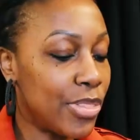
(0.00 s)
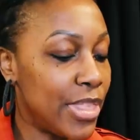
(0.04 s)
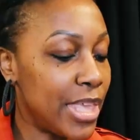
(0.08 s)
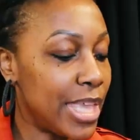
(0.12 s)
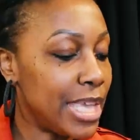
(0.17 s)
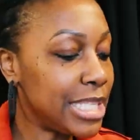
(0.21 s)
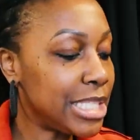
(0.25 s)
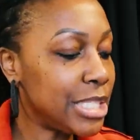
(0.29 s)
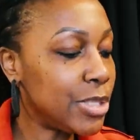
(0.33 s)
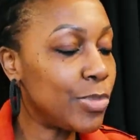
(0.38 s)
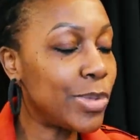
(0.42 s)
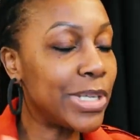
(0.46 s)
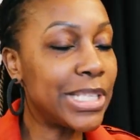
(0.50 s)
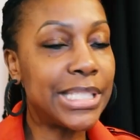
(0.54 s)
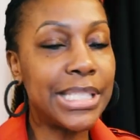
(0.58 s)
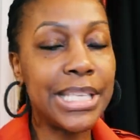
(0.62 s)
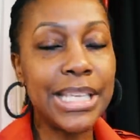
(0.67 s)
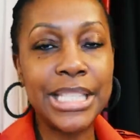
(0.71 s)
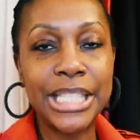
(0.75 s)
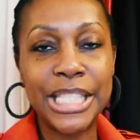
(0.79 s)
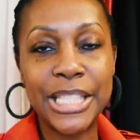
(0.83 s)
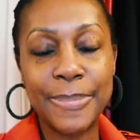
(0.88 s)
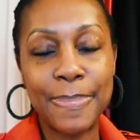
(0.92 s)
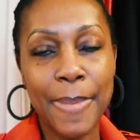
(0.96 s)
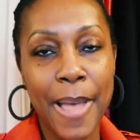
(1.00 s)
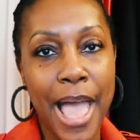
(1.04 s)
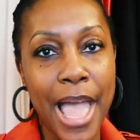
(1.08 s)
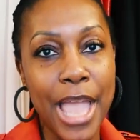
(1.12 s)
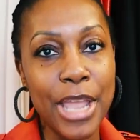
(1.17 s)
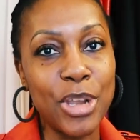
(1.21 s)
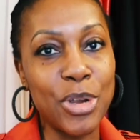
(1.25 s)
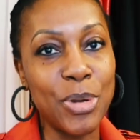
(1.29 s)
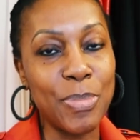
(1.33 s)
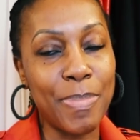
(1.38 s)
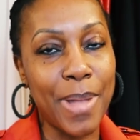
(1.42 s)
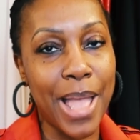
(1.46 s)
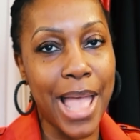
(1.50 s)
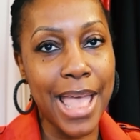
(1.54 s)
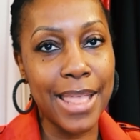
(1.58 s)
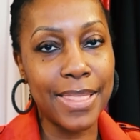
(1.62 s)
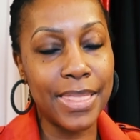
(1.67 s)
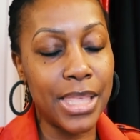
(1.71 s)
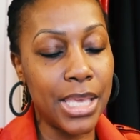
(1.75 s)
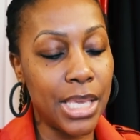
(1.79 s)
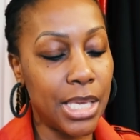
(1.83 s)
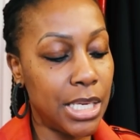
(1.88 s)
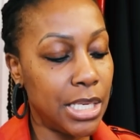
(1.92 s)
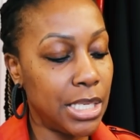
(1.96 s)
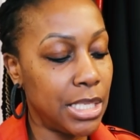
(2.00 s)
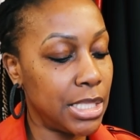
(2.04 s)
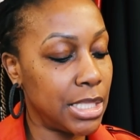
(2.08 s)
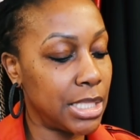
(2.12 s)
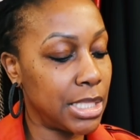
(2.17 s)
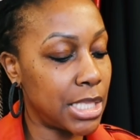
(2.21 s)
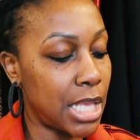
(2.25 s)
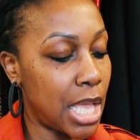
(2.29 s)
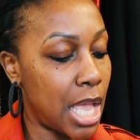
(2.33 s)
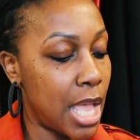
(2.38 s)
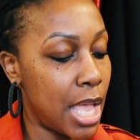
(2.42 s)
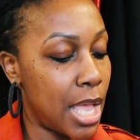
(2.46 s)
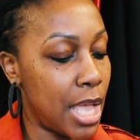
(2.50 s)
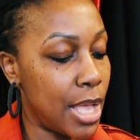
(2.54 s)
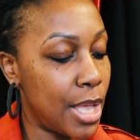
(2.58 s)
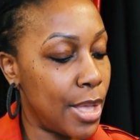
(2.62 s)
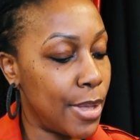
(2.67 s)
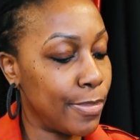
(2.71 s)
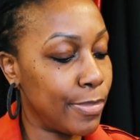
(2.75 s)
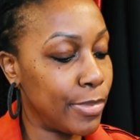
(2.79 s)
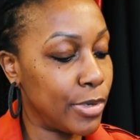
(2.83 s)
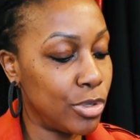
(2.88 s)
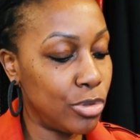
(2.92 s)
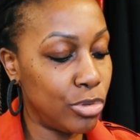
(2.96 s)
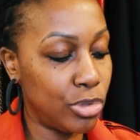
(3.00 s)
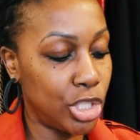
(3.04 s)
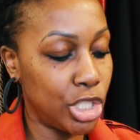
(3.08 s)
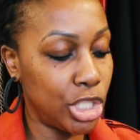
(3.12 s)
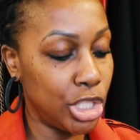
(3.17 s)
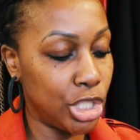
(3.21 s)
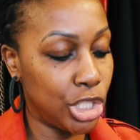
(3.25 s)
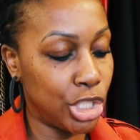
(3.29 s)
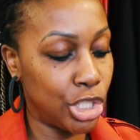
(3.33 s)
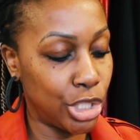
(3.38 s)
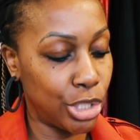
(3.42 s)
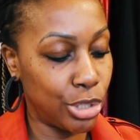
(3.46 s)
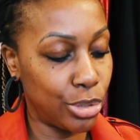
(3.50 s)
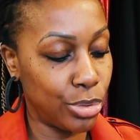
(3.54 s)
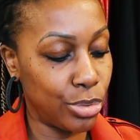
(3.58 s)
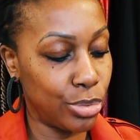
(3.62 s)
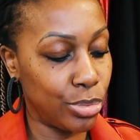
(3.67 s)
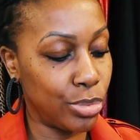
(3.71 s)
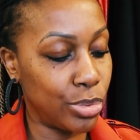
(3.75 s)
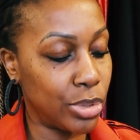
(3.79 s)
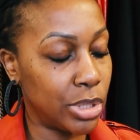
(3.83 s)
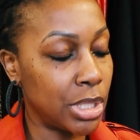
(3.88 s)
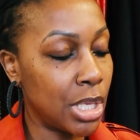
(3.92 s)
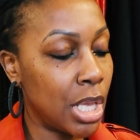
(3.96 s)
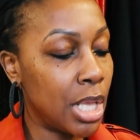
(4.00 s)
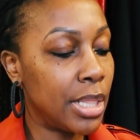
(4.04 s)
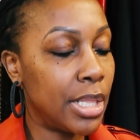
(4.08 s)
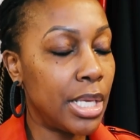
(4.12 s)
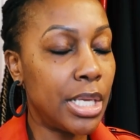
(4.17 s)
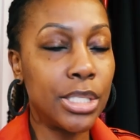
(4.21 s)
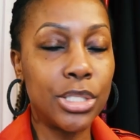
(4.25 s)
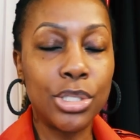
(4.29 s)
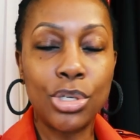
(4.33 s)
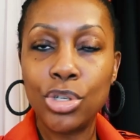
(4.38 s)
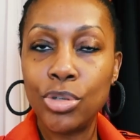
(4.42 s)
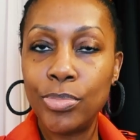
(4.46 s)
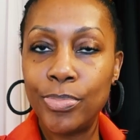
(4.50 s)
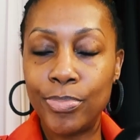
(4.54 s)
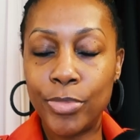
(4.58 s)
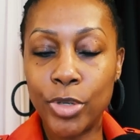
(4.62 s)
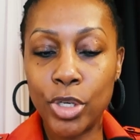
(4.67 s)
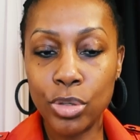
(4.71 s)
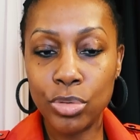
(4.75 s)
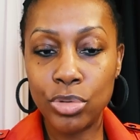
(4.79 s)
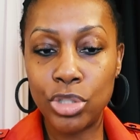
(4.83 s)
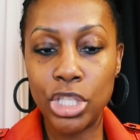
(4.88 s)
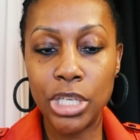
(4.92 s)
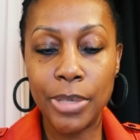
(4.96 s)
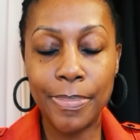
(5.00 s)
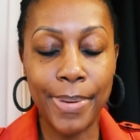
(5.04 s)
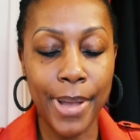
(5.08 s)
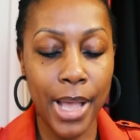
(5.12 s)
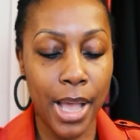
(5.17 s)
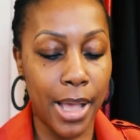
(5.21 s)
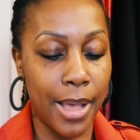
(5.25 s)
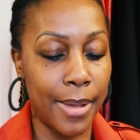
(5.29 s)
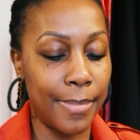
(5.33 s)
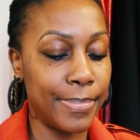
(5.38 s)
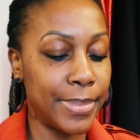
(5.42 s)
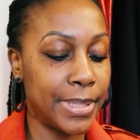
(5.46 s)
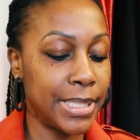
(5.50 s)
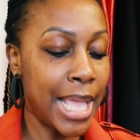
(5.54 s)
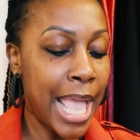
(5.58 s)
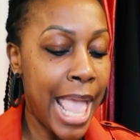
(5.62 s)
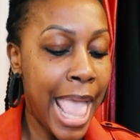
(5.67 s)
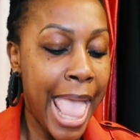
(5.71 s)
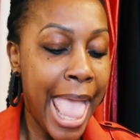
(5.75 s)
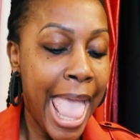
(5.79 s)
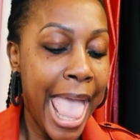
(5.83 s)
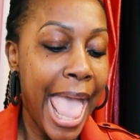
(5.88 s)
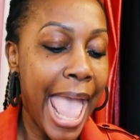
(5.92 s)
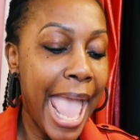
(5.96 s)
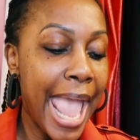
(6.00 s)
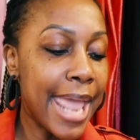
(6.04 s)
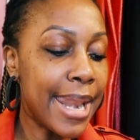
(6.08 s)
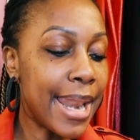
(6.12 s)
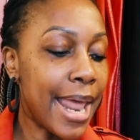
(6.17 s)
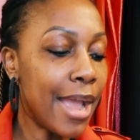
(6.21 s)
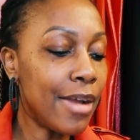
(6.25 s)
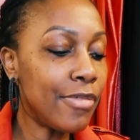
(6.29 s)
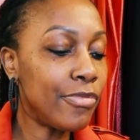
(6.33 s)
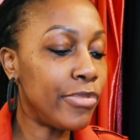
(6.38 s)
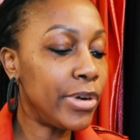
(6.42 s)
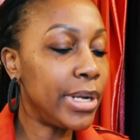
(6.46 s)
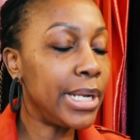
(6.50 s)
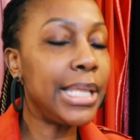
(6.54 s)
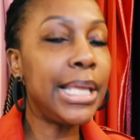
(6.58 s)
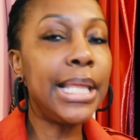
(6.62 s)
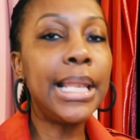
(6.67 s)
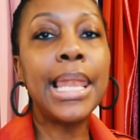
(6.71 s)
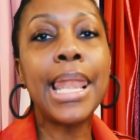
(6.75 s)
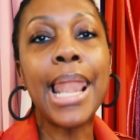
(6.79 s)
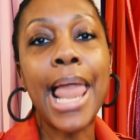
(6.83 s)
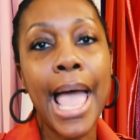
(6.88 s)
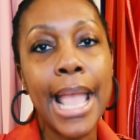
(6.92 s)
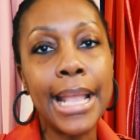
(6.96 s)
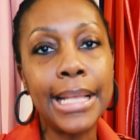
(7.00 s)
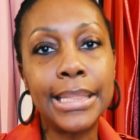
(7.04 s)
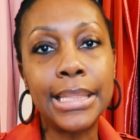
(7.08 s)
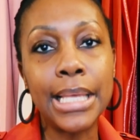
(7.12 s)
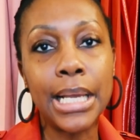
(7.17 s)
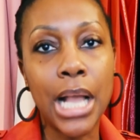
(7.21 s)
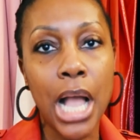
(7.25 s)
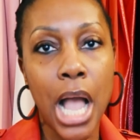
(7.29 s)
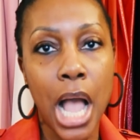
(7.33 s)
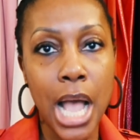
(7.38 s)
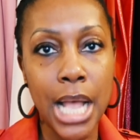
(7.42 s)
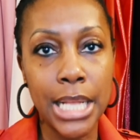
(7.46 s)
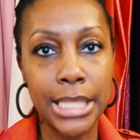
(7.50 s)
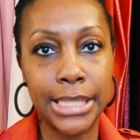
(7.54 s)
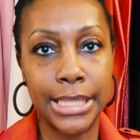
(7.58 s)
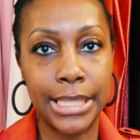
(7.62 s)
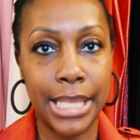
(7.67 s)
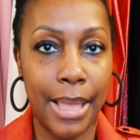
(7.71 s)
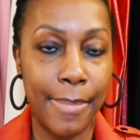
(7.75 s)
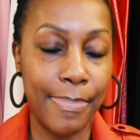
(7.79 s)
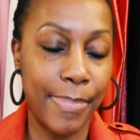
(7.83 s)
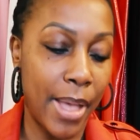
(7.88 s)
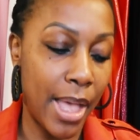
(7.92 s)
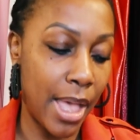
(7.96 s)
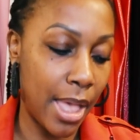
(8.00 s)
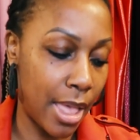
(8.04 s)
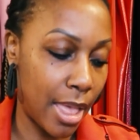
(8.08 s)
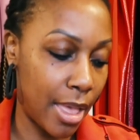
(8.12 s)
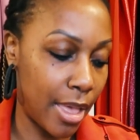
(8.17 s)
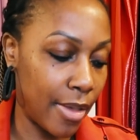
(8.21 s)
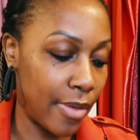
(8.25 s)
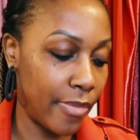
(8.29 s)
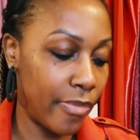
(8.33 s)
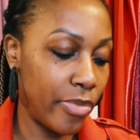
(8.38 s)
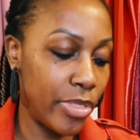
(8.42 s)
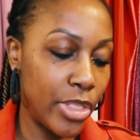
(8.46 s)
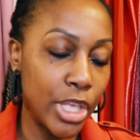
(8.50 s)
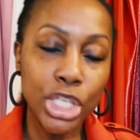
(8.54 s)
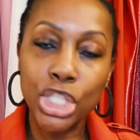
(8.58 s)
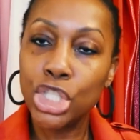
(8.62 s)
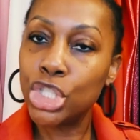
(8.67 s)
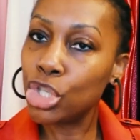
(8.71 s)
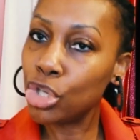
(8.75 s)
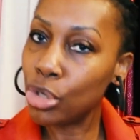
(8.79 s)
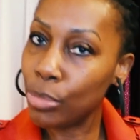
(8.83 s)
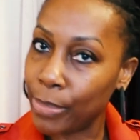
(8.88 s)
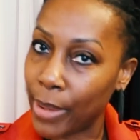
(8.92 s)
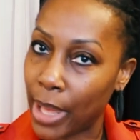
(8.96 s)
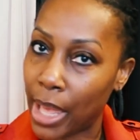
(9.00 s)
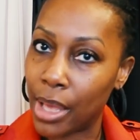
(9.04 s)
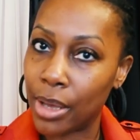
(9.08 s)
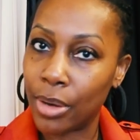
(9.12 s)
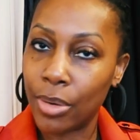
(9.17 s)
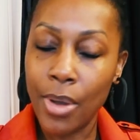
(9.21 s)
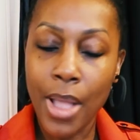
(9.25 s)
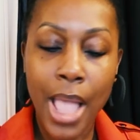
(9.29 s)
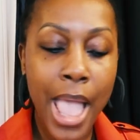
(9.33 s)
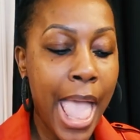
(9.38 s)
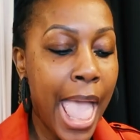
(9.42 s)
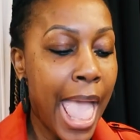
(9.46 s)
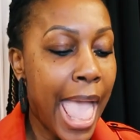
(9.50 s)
this was inspired by these Gucci shoes, these Gucci pumps, and I really liked the concept of the shoe bow.